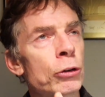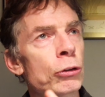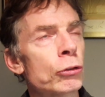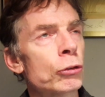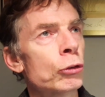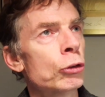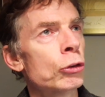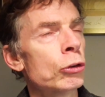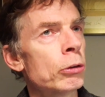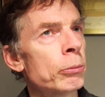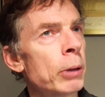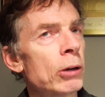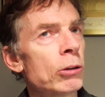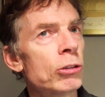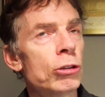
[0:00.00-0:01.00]
It's
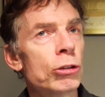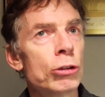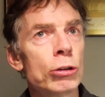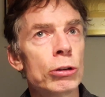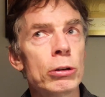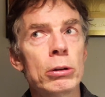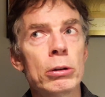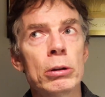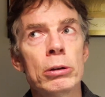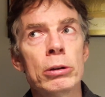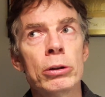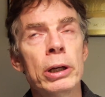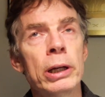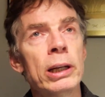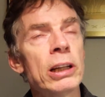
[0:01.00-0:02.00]
about
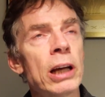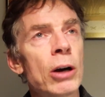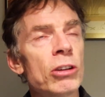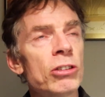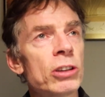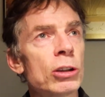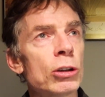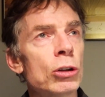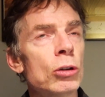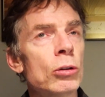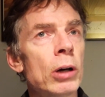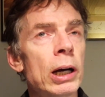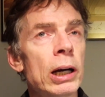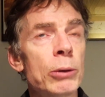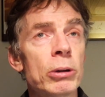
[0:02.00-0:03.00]
8 hours
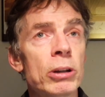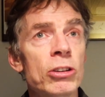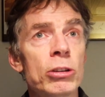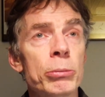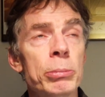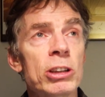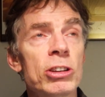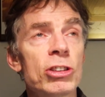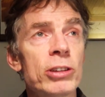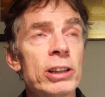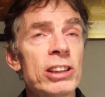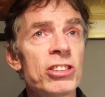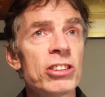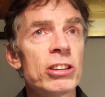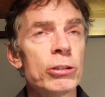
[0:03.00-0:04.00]
ago, I was a bit
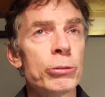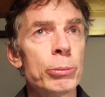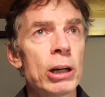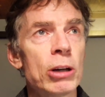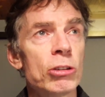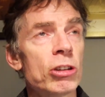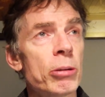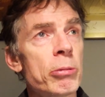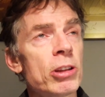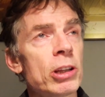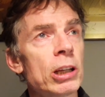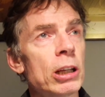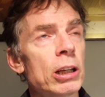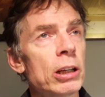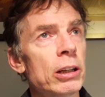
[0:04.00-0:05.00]
stressed about
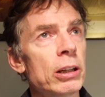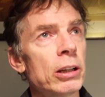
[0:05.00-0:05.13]
something.